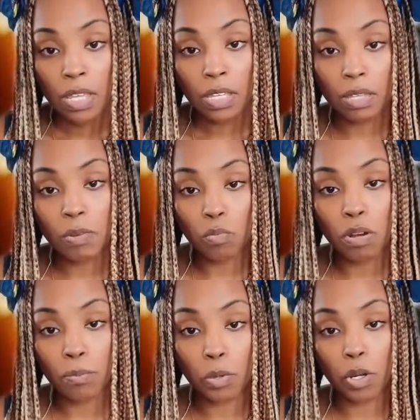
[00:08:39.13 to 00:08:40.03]
Give
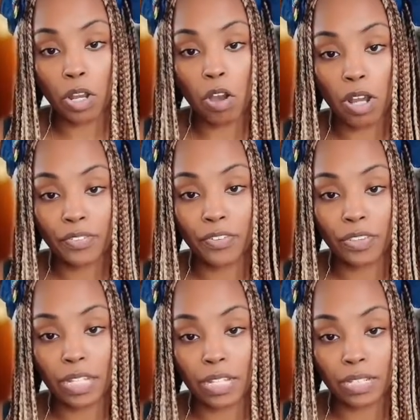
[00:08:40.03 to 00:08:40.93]
me one more card
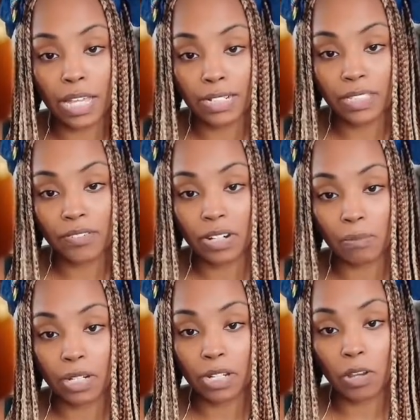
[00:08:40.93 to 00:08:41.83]
for the collective, and
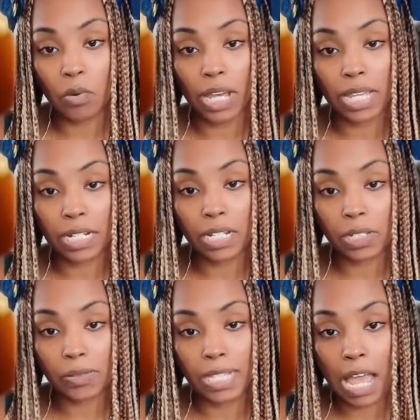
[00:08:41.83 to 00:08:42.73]
I'm gonna go ahead and
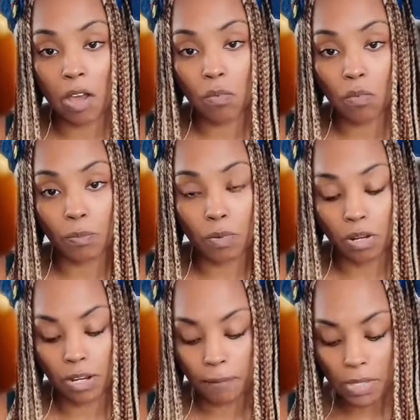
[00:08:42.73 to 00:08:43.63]
close out one
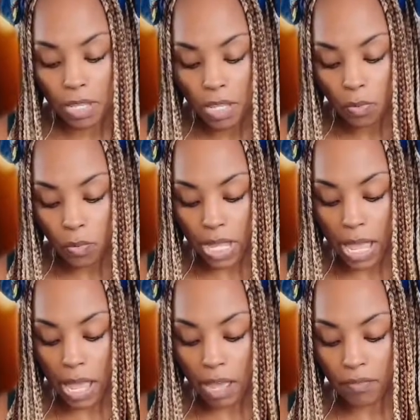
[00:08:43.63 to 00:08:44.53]
more. We
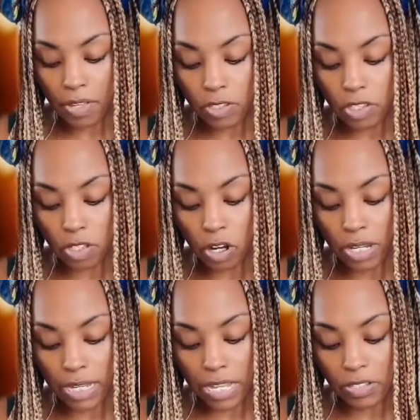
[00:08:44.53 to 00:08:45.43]
have
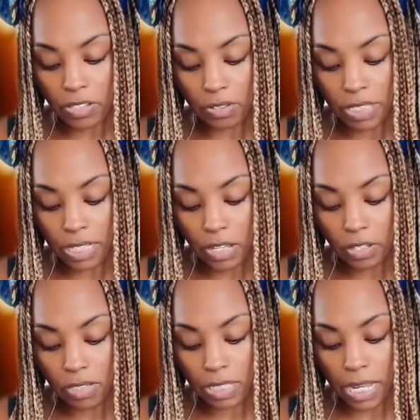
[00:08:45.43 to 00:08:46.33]
stargazer, set
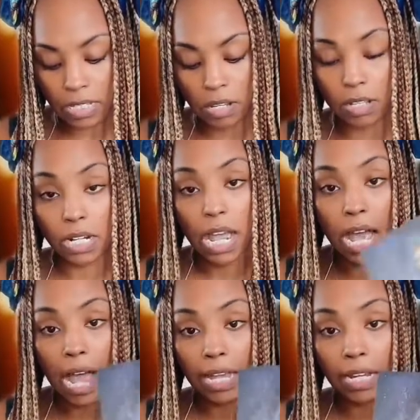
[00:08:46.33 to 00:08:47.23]
your sights
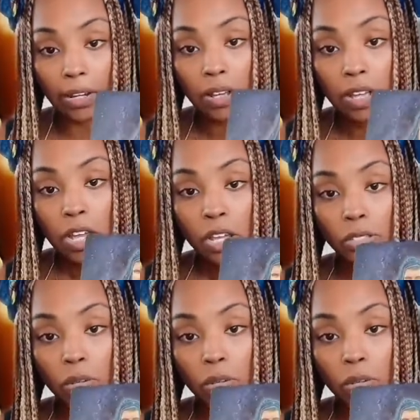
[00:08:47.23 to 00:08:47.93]
on higher.